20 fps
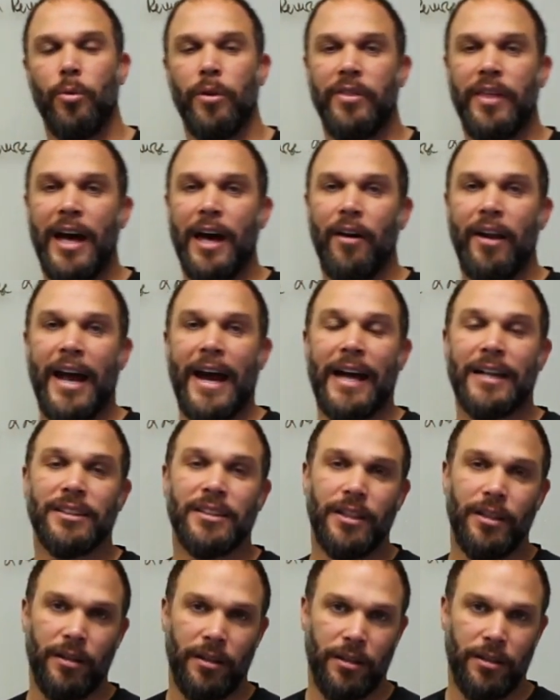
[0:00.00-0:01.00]
without
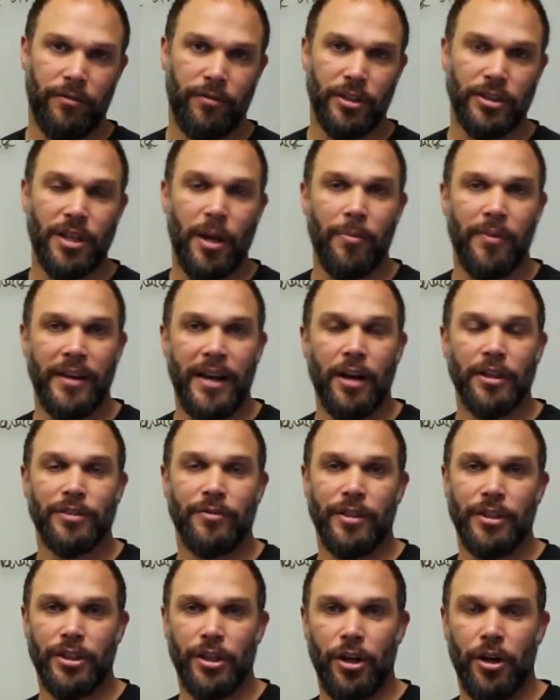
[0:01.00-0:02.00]
asking for something else
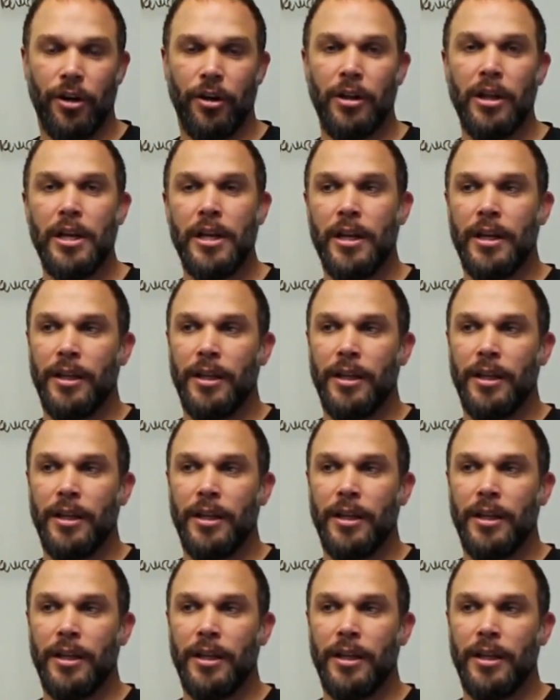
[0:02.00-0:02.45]
in return.